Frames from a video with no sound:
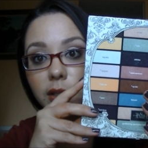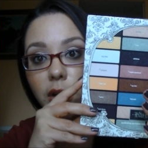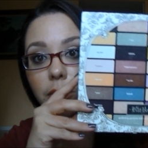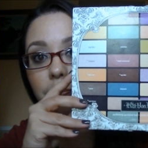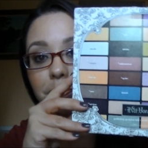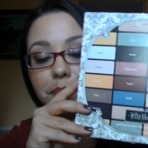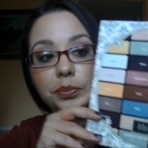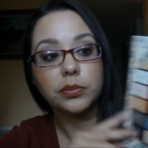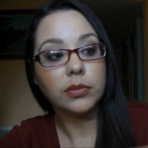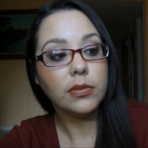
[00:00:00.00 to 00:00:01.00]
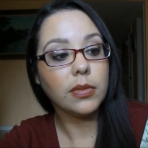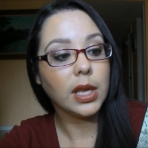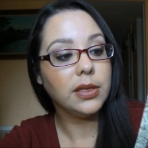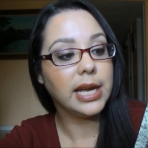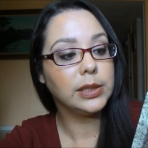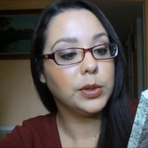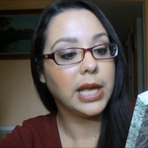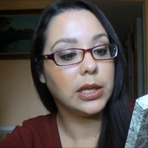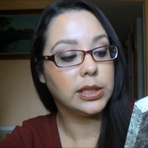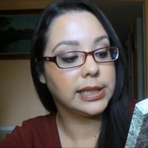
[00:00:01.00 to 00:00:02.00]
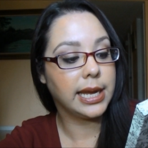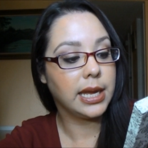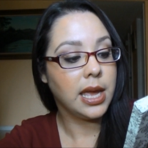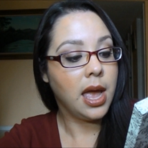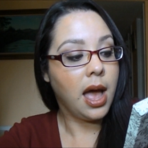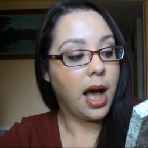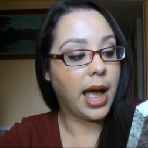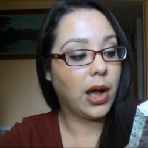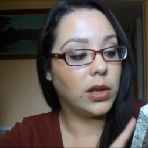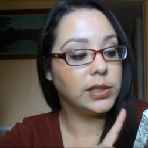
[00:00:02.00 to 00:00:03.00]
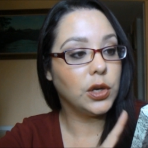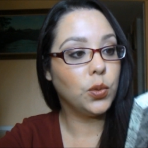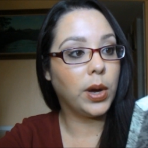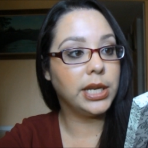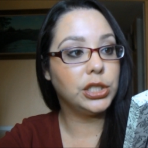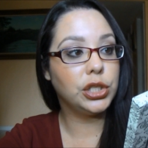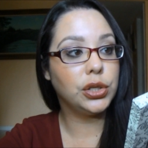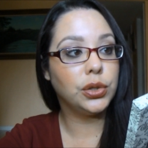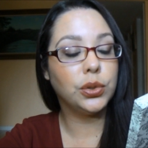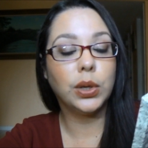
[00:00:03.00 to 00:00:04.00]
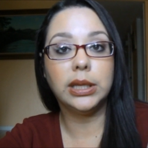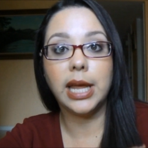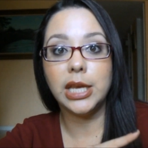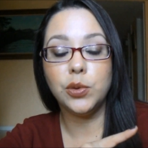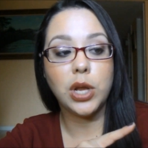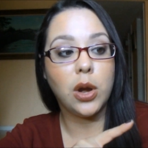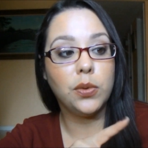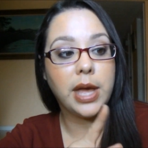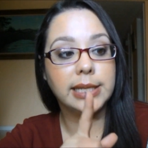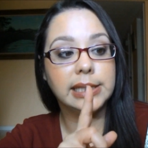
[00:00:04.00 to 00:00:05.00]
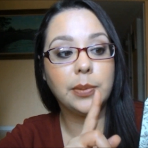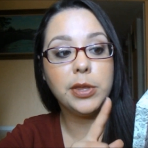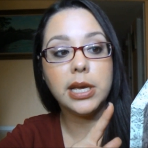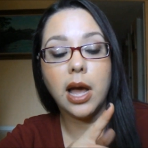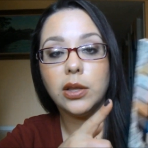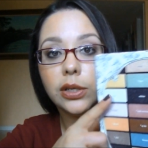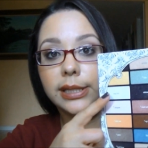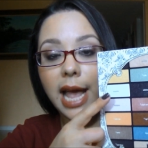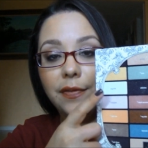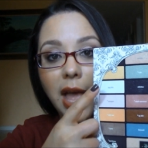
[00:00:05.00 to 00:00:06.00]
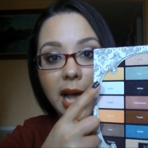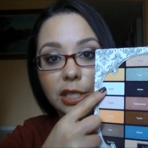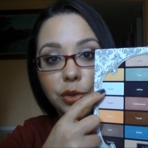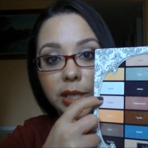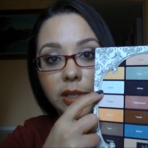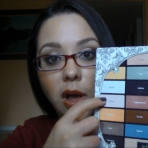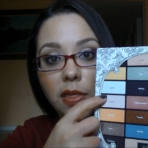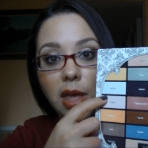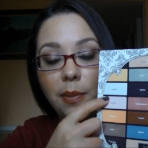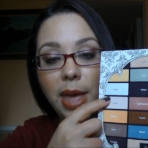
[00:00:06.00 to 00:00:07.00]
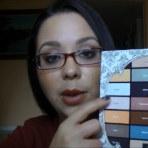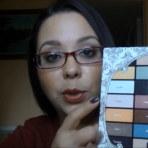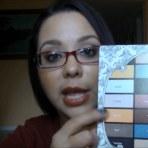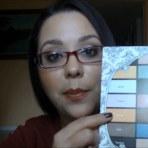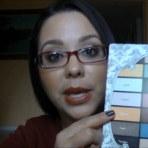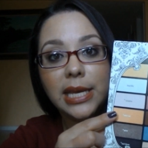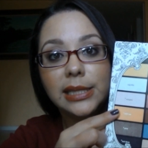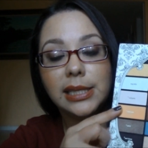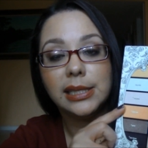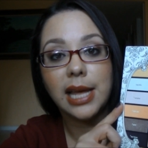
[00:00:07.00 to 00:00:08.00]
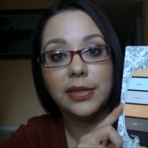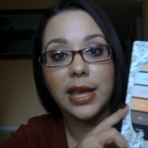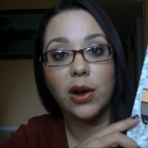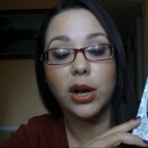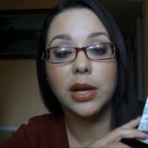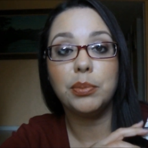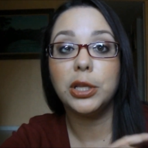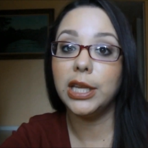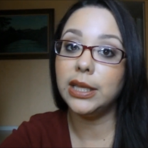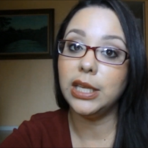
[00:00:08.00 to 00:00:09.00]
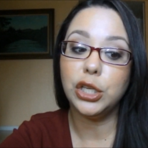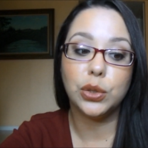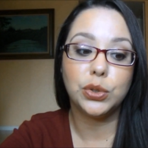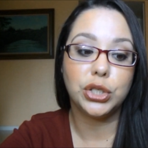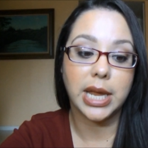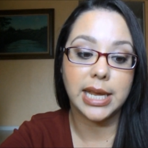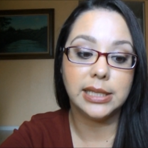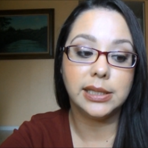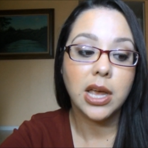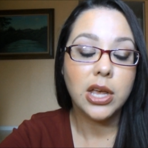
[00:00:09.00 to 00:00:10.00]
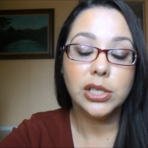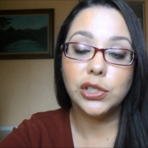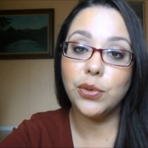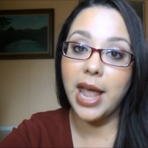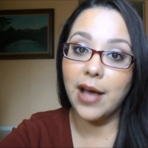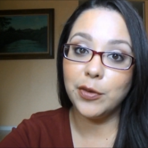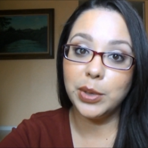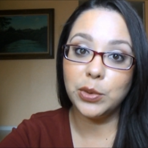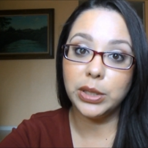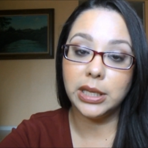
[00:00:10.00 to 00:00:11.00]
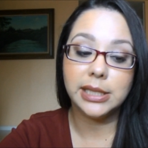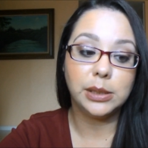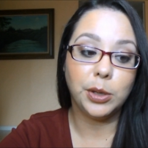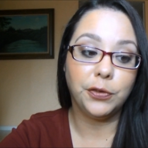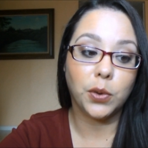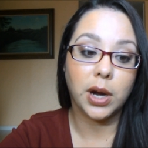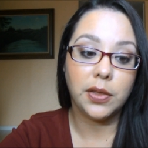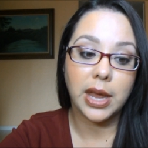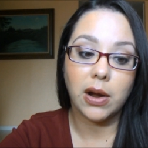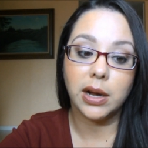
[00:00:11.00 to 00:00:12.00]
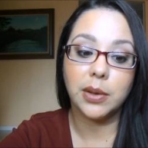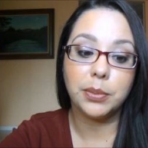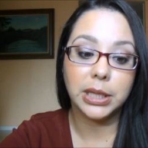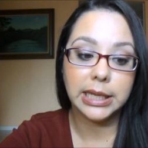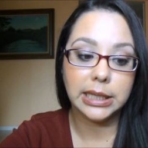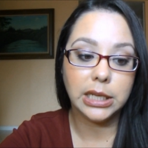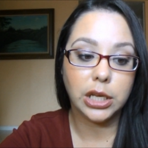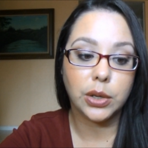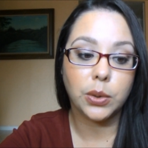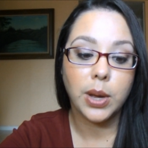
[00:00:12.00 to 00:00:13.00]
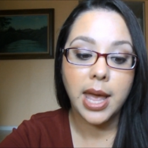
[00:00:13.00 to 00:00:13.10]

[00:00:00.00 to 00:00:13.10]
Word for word: So that's what that looks like. I also wanted to let you know that some of the colors have asterisks on them, and what that means is that they are completely new shades. So they haven't been released before, they are completely new.